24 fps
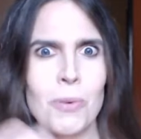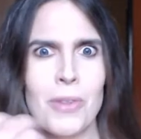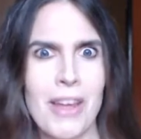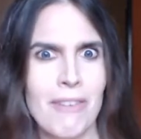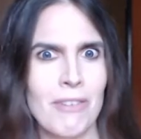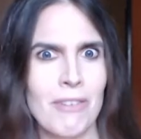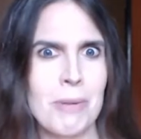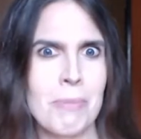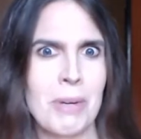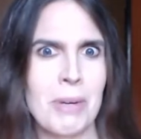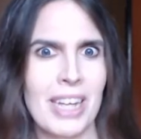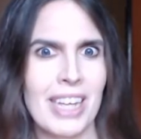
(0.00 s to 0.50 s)
with
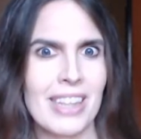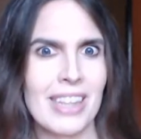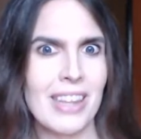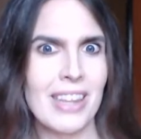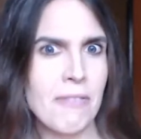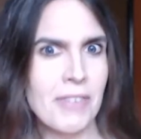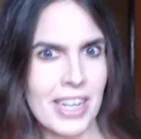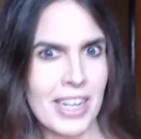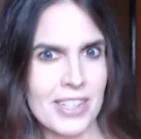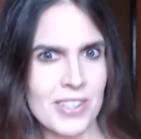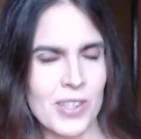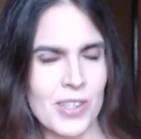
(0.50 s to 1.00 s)
everybody,
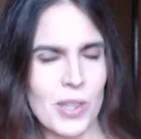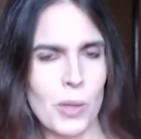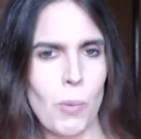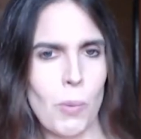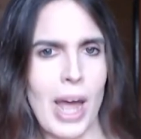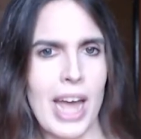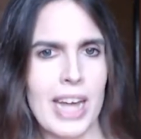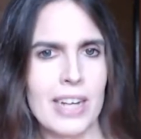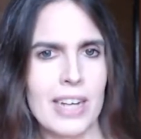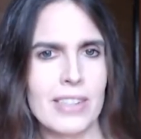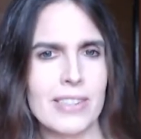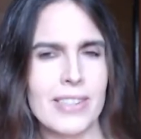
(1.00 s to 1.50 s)
life gets in the
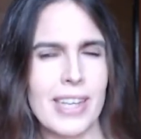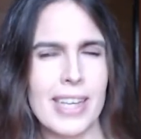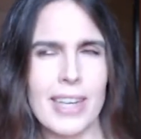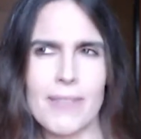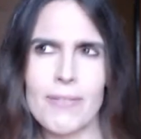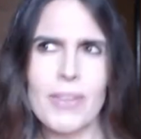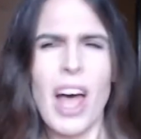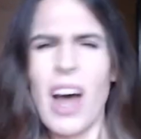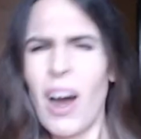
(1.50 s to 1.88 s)
way, and it's like,